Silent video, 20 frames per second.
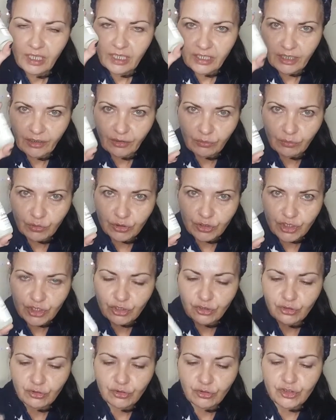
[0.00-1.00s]
now I'm going
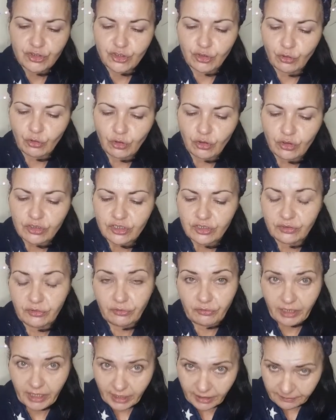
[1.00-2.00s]
to use The
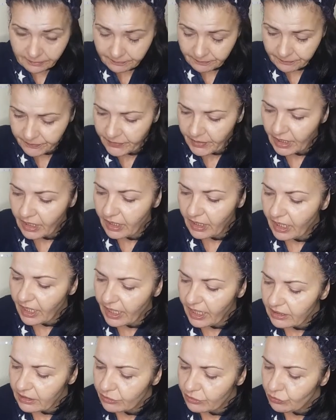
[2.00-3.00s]
Ordinary
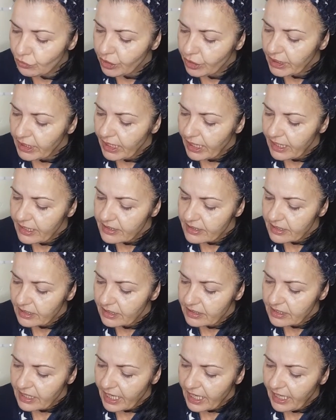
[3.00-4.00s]
hyaluronic
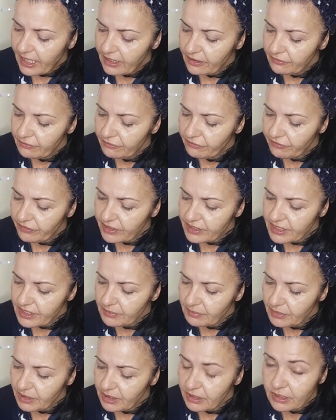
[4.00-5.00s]
acid and
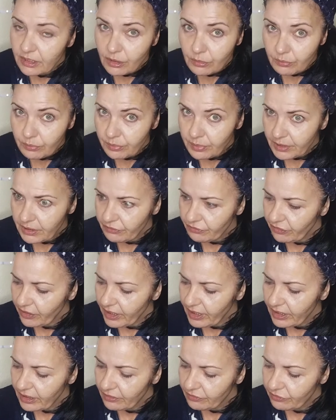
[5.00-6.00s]
vitamin B
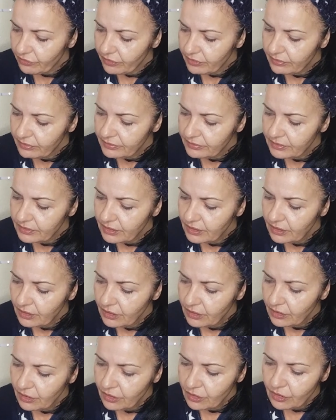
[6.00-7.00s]
five.
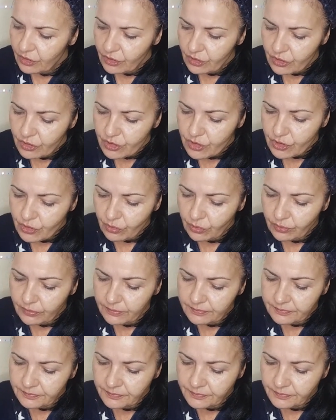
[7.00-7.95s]
So